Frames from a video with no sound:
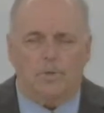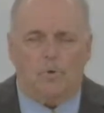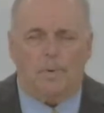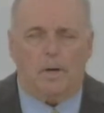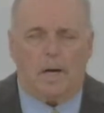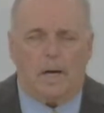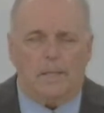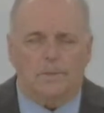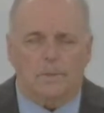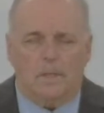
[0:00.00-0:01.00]
You open our
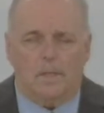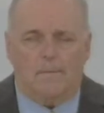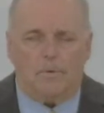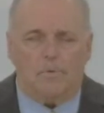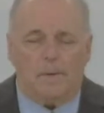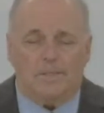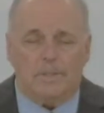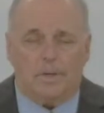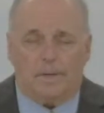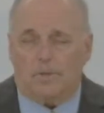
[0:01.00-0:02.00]
eyes that we may
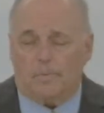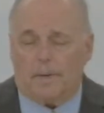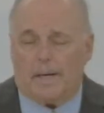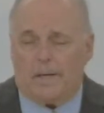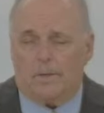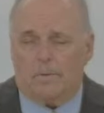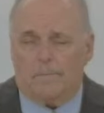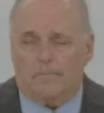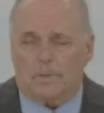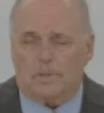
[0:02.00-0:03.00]
see, our ears we may hear
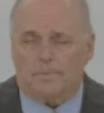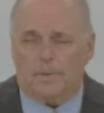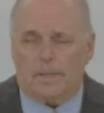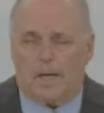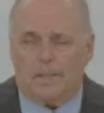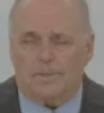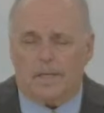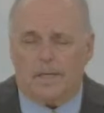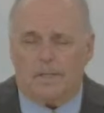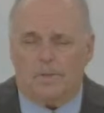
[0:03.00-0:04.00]
what the Spirit of God is
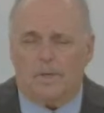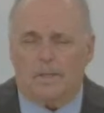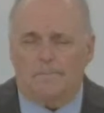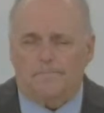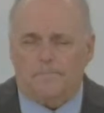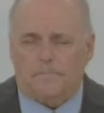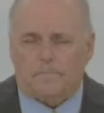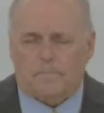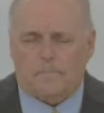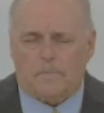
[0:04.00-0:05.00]
saying and doing.
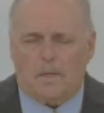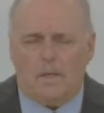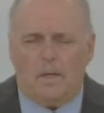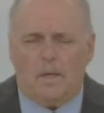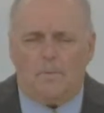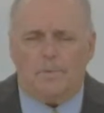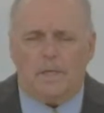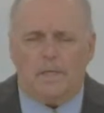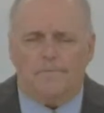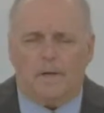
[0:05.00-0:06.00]
We
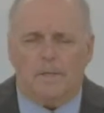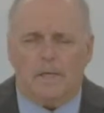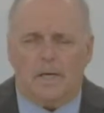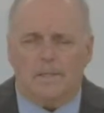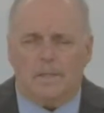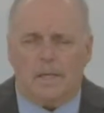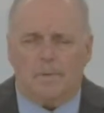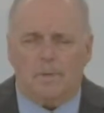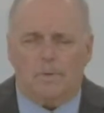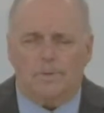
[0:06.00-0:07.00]
thank you, Father God, in the name
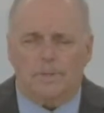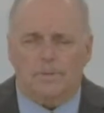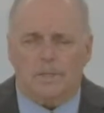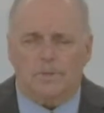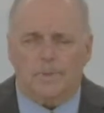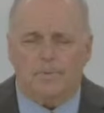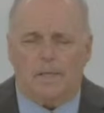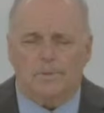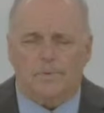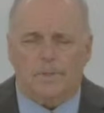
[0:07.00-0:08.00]
of the Lord Jesus Christ. We do
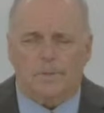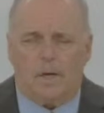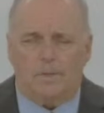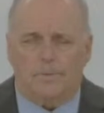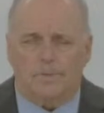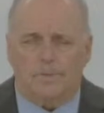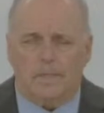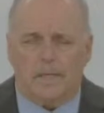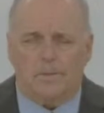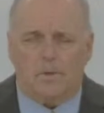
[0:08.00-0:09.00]
ask for utterance this
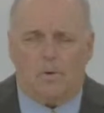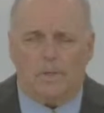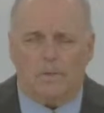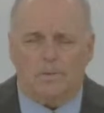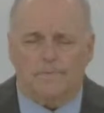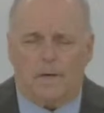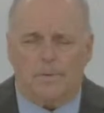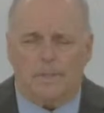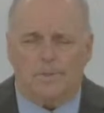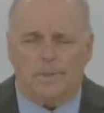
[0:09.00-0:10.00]
day in the Holy Ghost, Father,
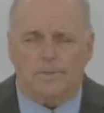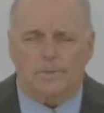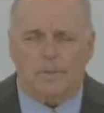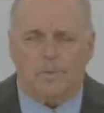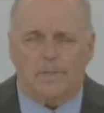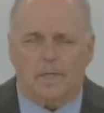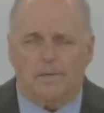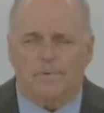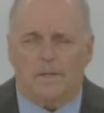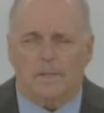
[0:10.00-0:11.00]
in Jesus' name. We thank you,
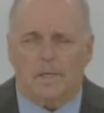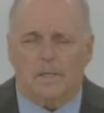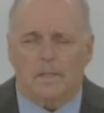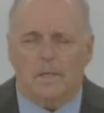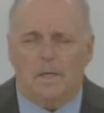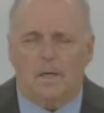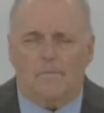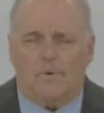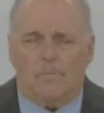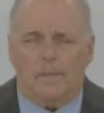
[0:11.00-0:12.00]
Father God
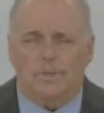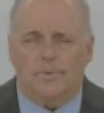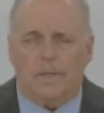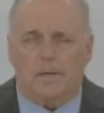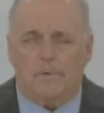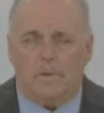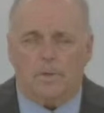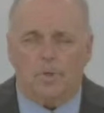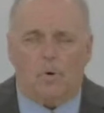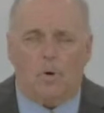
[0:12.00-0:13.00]
for the ministering of
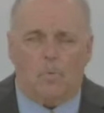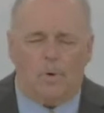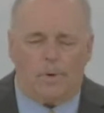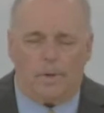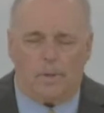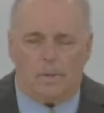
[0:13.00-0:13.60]
your word.